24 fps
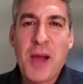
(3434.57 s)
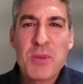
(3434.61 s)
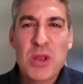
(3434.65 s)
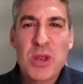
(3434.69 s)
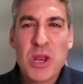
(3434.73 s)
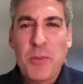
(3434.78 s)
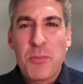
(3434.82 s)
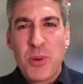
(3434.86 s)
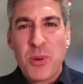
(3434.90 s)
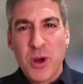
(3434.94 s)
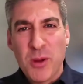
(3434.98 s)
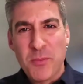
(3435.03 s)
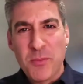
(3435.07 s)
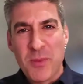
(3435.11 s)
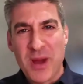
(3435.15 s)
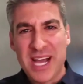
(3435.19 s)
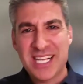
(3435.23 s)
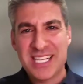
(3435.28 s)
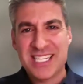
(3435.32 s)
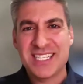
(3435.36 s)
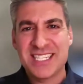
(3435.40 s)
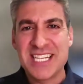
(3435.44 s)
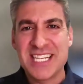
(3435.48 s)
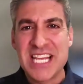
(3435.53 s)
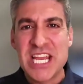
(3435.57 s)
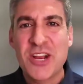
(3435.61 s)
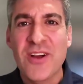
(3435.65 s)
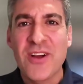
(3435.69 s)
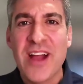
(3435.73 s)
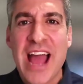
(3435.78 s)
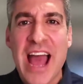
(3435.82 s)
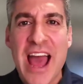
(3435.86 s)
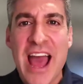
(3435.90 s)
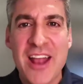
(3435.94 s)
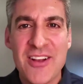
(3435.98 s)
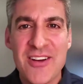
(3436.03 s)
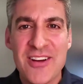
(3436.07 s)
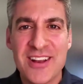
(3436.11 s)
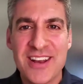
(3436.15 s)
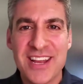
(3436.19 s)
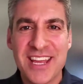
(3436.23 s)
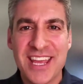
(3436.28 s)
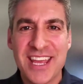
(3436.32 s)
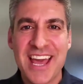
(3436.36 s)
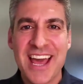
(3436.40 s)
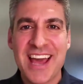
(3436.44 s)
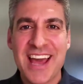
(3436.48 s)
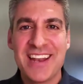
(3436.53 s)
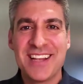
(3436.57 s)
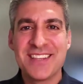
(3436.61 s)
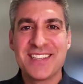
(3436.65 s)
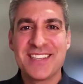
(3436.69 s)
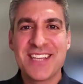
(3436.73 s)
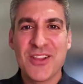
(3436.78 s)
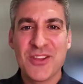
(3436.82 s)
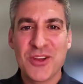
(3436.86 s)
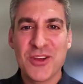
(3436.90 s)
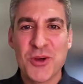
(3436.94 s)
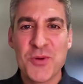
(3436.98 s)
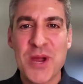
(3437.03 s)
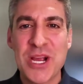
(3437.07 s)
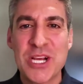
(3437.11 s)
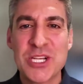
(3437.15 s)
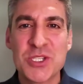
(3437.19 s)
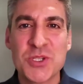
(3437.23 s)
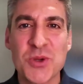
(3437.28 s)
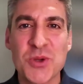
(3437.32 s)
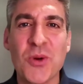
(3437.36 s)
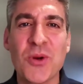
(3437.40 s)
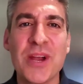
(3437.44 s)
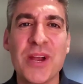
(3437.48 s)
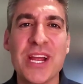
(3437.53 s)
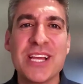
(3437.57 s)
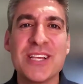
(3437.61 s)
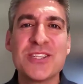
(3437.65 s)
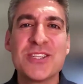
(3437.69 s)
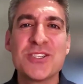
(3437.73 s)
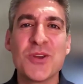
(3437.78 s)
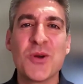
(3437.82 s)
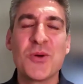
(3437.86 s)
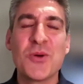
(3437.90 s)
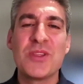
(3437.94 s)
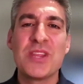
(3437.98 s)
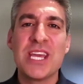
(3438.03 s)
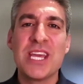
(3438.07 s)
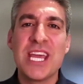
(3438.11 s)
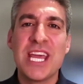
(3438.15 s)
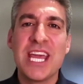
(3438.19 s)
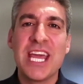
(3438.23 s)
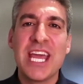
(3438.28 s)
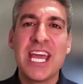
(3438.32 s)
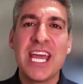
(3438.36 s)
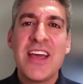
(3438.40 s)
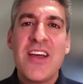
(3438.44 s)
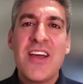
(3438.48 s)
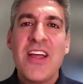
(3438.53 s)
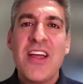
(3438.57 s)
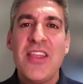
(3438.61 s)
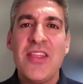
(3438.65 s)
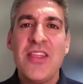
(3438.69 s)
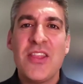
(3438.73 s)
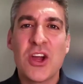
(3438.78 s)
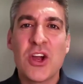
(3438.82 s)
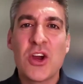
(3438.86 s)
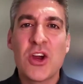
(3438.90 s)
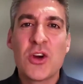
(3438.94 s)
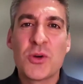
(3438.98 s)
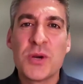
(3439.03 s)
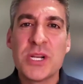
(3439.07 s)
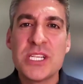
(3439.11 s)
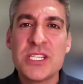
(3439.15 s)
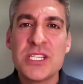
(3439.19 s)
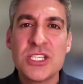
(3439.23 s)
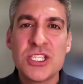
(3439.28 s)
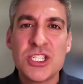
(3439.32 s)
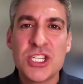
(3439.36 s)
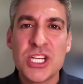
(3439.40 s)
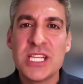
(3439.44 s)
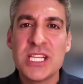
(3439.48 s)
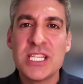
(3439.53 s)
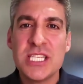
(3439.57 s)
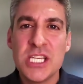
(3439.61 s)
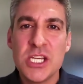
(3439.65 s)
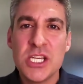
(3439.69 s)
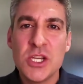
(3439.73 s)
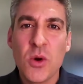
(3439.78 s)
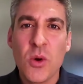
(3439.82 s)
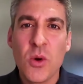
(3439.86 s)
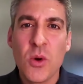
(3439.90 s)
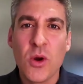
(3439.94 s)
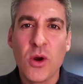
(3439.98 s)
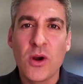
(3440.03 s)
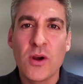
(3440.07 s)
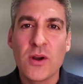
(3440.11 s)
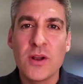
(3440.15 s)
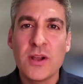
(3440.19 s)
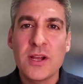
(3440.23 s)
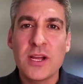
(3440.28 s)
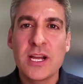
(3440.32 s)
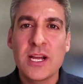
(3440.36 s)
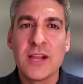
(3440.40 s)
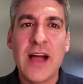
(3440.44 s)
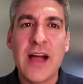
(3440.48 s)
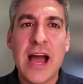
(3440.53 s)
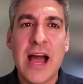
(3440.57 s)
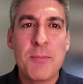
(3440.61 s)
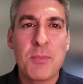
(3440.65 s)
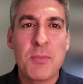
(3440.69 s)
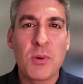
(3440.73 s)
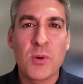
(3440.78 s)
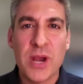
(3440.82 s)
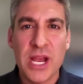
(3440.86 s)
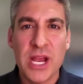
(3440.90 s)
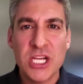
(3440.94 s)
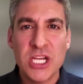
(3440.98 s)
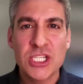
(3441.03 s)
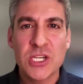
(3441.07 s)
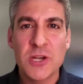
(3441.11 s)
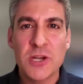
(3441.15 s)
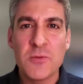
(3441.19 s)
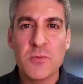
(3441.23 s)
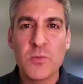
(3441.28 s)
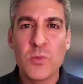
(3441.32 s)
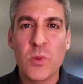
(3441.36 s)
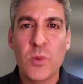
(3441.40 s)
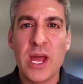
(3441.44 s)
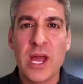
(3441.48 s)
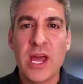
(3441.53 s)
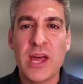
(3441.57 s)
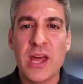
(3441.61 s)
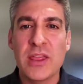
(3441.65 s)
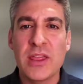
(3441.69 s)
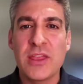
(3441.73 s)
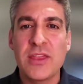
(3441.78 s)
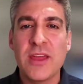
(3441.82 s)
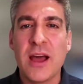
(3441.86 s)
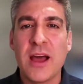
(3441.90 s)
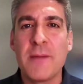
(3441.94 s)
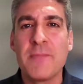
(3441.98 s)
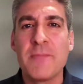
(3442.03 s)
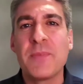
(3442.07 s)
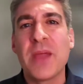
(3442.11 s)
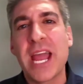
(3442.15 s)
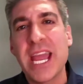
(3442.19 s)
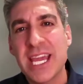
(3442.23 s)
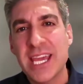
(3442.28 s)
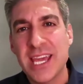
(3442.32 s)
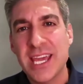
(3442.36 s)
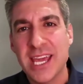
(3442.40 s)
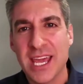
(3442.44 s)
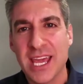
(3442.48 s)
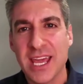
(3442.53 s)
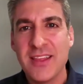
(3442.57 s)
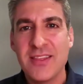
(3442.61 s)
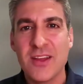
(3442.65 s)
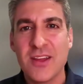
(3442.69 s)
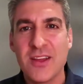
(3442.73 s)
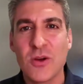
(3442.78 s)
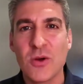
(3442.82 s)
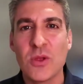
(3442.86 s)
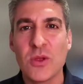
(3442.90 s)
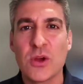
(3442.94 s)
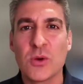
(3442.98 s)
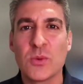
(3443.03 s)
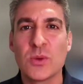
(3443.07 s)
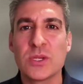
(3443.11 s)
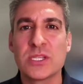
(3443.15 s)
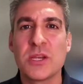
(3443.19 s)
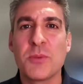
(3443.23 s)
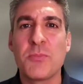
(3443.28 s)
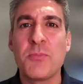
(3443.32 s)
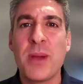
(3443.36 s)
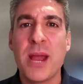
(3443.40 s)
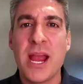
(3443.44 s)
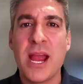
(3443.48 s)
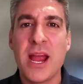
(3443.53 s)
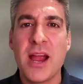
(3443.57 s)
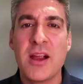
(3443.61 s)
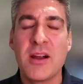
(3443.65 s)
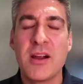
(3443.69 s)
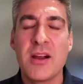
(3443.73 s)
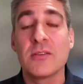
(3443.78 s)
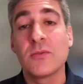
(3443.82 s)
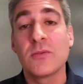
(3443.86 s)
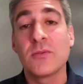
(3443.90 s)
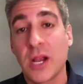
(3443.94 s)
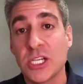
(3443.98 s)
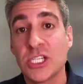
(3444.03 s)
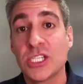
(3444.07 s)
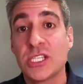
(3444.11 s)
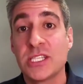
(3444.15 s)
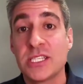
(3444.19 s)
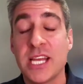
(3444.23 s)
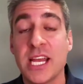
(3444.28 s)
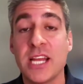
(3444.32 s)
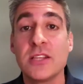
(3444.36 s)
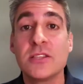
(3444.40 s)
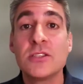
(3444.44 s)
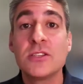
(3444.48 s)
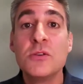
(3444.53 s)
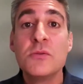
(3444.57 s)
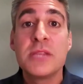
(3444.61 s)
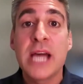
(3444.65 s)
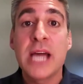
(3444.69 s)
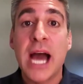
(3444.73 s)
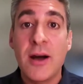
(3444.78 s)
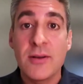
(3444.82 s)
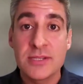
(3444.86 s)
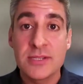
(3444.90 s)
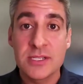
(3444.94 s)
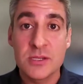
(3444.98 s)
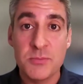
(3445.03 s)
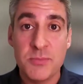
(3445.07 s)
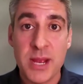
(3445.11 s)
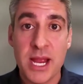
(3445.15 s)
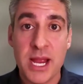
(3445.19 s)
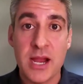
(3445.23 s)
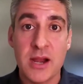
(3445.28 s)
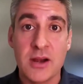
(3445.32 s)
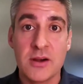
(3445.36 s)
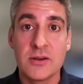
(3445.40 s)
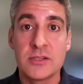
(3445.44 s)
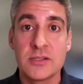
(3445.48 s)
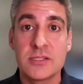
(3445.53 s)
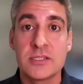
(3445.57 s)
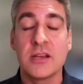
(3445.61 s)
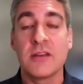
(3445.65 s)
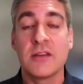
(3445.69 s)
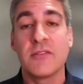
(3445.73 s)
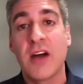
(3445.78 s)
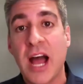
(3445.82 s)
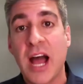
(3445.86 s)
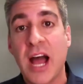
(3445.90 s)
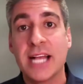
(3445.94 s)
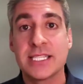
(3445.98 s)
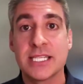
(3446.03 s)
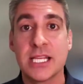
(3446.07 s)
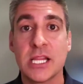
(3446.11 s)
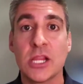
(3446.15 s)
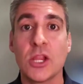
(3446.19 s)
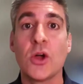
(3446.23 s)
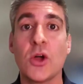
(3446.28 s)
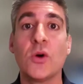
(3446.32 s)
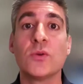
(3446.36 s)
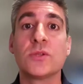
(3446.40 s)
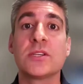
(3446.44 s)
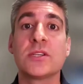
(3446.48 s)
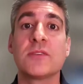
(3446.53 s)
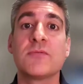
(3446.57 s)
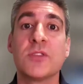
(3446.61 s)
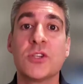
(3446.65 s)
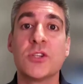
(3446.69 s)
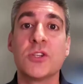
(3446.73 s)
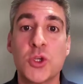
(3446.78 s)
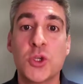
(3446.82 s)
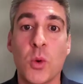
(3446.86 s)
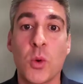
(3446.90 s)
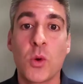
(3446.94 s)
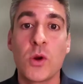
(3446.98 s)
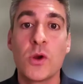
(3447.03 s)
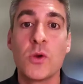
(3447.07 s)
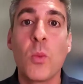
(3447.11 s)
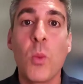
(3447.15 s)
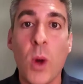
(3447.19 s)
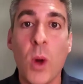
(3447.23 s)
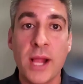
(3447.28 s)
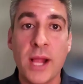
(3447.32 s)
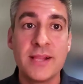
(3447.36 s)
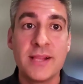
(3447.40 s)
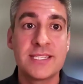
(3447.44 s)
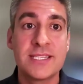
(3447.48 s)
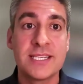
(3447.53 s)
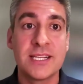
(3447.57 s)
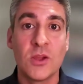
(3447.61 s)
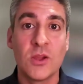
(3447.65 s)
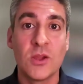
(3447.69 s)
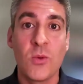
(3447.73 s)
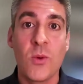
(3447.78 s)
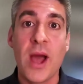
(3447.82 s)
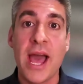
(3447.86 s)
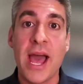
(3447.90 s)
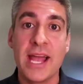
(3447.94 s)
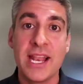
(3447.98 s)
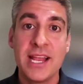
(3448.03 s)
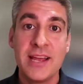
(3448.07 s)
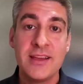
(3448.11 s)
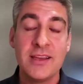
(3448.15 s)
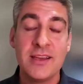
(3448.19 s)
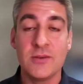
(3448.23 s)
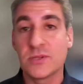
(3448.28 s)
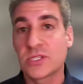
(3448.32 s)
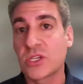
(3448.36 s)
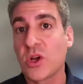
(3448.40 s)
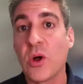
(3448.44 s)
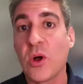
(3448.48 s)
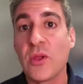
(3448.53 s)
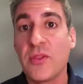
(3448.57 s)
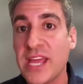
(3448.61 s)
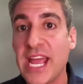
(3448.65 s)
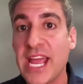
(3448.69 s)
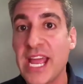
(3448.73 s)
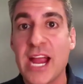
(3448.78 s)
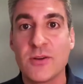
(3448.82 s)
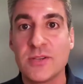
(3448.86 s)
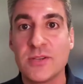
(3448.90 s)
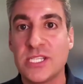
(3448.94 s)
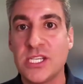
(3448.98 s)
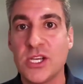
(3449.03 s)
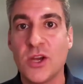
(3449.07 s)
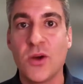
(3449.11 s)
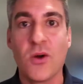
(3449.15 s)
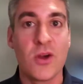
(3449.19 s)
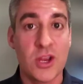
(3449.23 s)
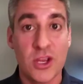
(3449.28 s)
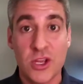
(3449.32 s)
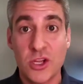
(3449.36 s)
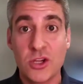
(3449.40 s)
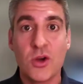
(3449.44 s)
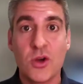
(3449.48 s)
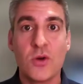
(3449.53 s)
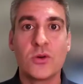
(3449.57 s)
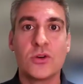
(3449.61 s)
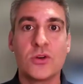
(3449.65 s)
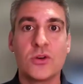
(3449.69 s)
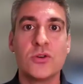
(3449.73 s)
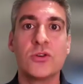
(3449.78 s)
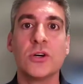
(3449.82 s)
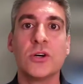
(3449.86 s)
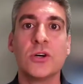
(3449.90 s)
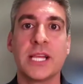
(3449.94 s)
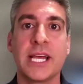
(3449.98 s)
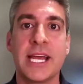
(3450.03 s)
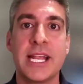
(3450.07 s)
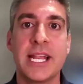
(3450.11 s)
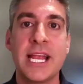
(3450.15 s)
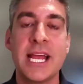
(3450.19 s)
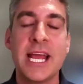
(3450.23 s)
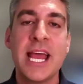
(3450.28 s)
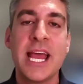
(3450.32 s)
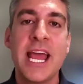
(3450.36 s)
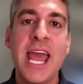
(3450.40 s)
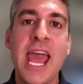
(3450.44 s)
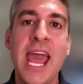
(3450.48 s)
I'm going to put my sneaker hat on again and tell a quick story. So the Christian Dior collaboration with Nike, there was a pair, I should say 2,000 pairs of highs and lows of the Jordan 1 silhouette. It was called the Air Dior. You can go Google it.